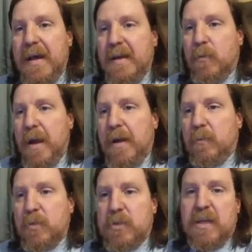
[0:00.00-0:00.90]
anyway,
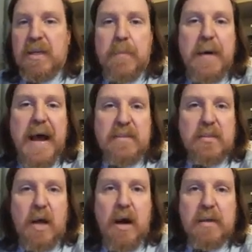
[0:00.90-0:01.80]
we're just going to get back to
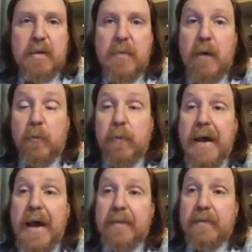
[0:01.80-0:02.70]
talking about
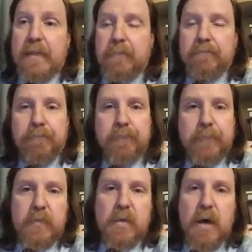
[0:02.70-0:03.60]
reality.
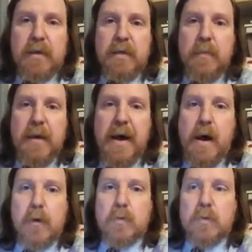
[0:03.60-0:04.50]
Talking
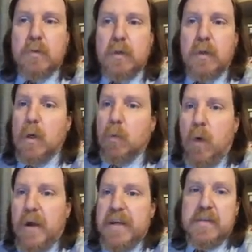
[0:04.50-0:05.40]
about
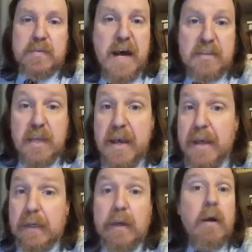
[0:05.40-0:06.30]
what is, not
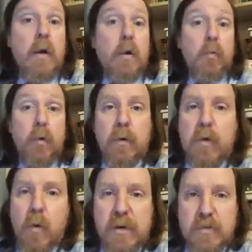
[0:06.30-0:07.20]
saying we're
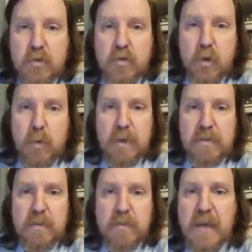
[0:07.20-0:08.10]
going to do it,
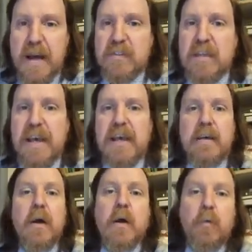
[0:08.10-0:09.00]
not
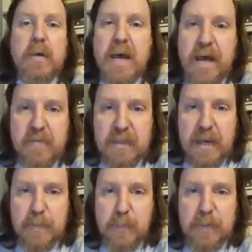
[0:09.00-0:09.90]
saying we have the
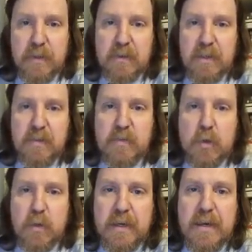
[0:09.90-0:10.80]
capability of
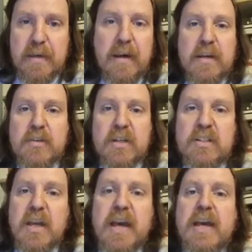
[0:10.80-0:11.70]
doing it,
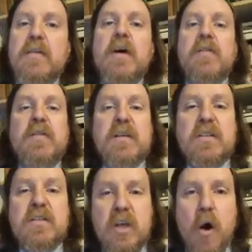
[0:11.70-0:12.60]
just saying this
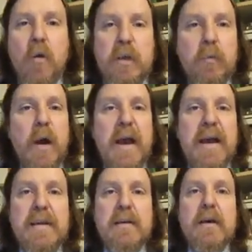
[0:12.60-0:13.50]
is the only
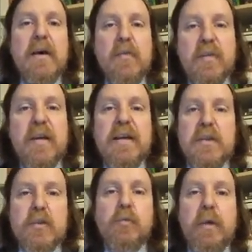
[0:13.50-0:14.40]
way
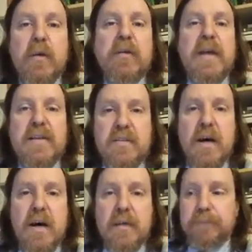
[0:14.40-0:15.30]
things will get
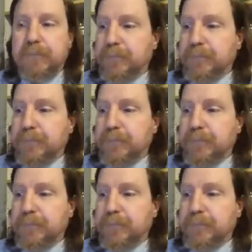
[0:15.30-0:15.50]
done.